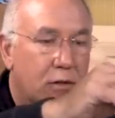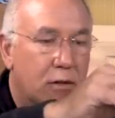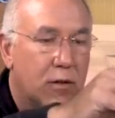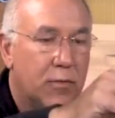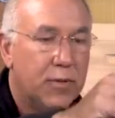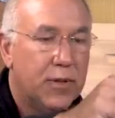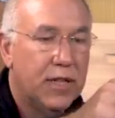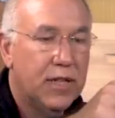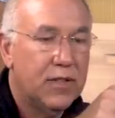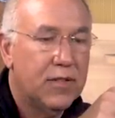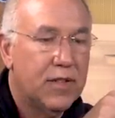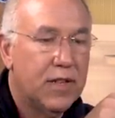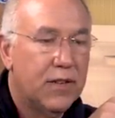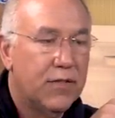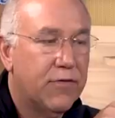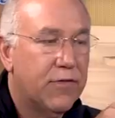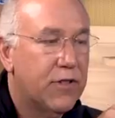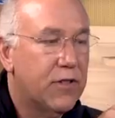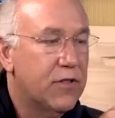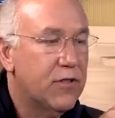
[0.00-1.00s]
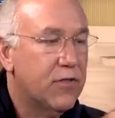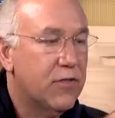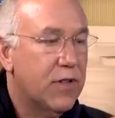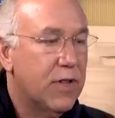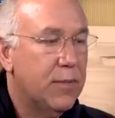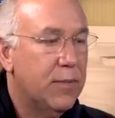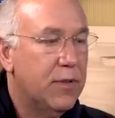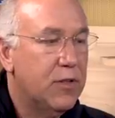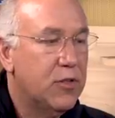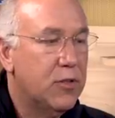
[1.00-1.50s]
Replace that first
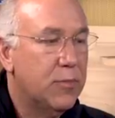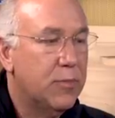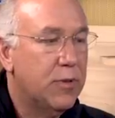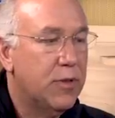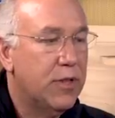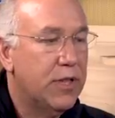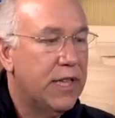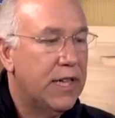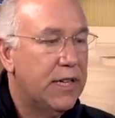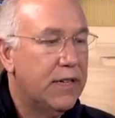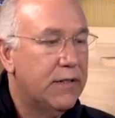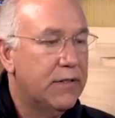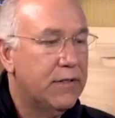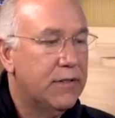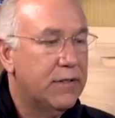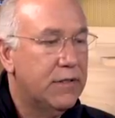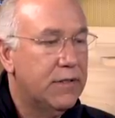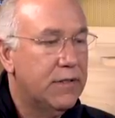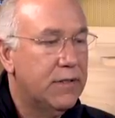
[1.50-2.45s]
frame that you pulled out